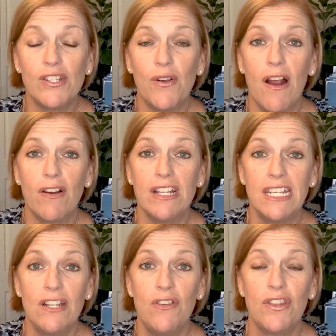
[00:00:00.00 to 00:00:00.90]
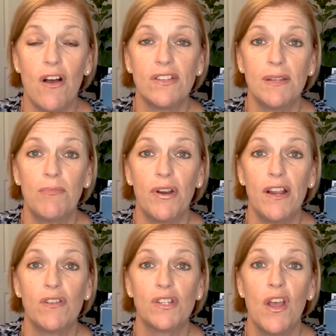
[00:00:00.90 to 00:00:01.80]
So our continued thoughts and
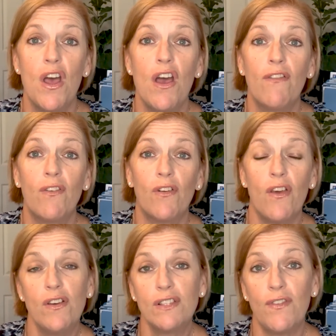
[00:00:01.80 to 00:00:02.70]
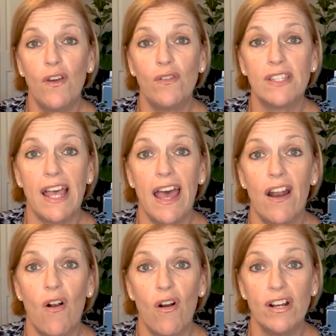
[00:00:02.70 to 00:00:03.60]
prayers for those folks
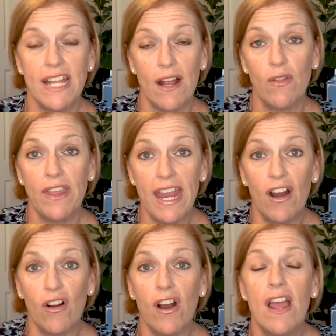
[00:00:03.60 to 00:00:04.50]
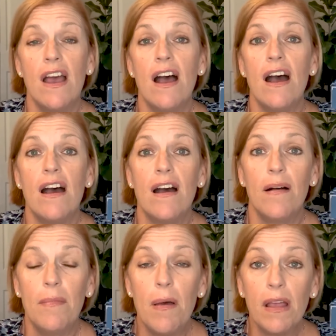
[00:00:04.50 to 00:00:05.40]
that are down there.
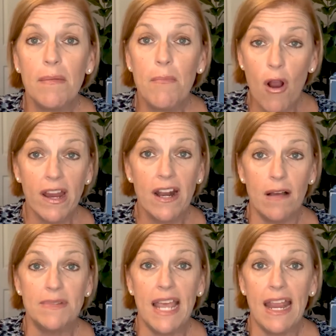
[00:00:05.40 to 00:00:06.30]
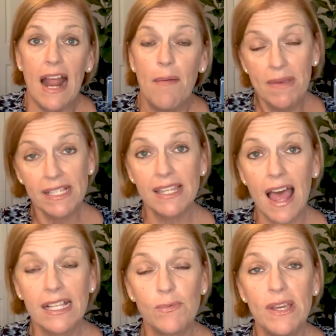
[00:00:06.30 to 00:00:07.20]
Um, market update. I missed
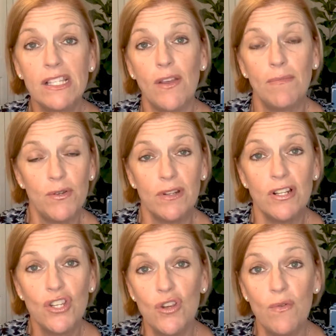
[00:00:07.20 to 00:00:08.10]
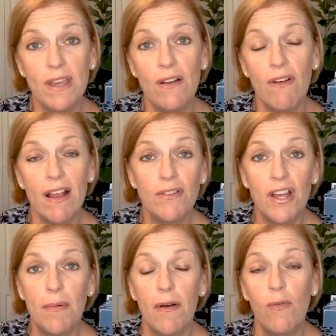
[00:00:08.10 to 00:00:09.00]
last week, so I'm doing a two week
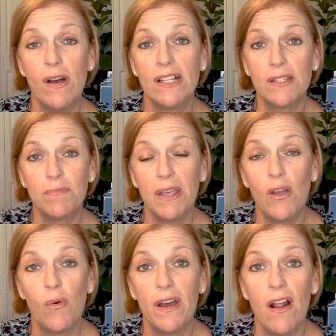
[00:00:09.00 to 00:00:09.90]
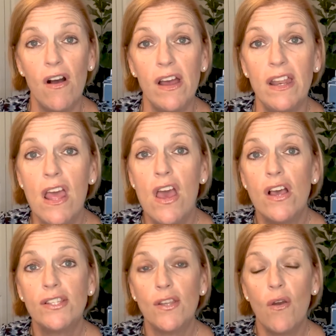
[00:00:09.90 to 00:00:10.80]
roundup of what's been going on.
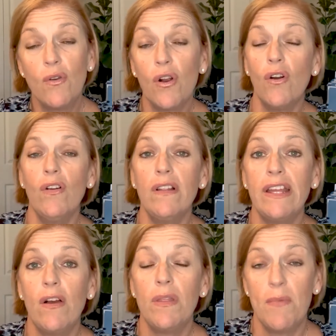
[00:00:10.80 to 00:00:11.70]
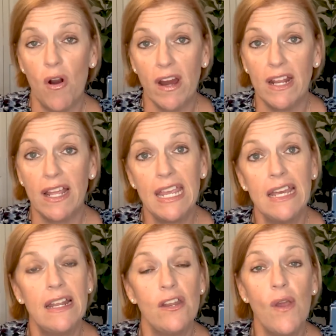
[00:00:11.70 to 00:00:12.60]
So currently on the market,
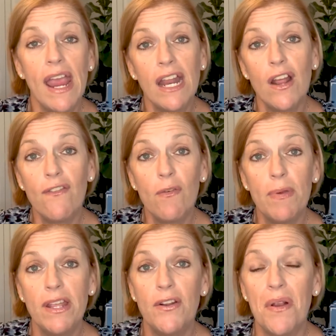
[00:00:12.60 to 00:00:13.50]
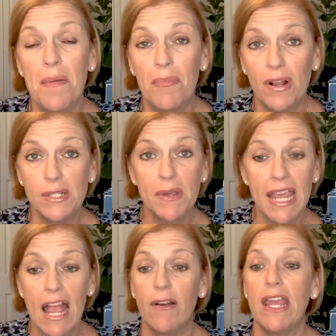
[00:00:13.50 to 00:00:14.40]
again, in New Hanover, Pender, and Brunswick
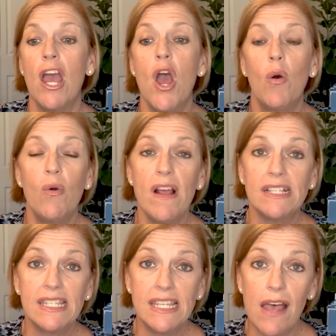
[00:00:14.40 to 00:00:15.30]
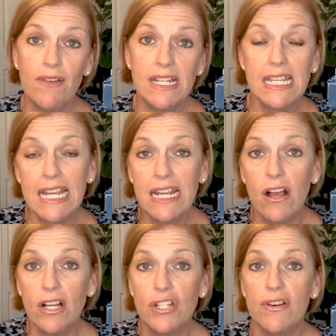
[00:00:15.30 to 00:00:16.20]
County, we're at one thousand seven
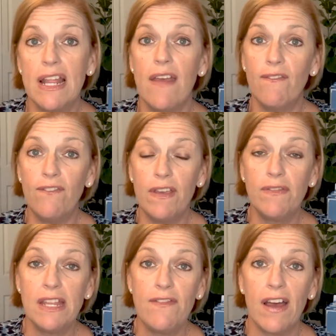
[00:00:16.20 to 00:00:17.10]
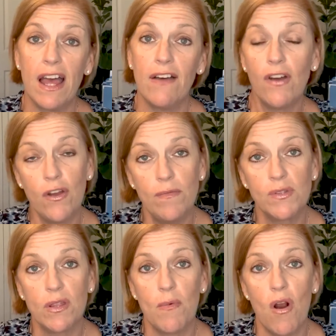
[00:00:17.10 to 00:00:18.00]
hundred fifty-five homes
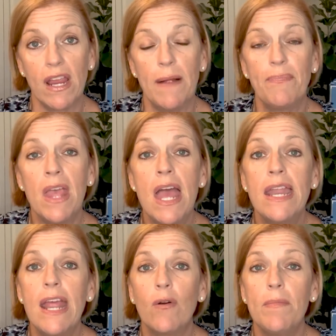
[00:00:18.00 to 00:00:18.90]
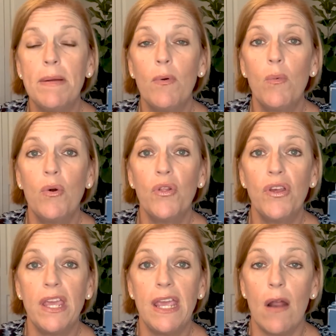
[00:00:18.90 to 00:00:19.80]
on the market. Now remember, we're
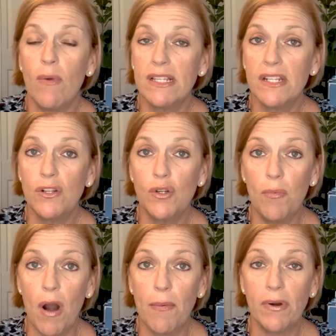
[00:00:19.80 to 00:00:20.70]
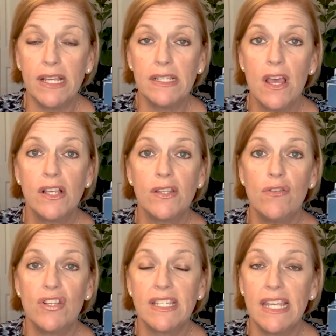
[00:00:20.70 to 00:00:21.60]
looking at residential properties, so
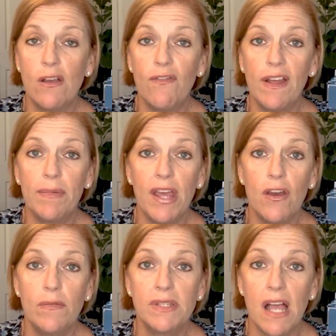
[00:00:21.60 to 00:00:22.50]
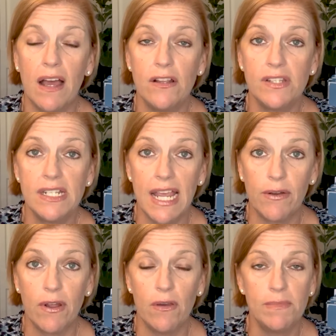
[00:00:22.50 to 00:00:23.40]
just single family homes, condos, and
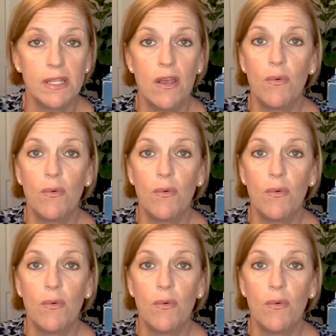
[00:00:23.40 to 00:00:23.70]
townhomes.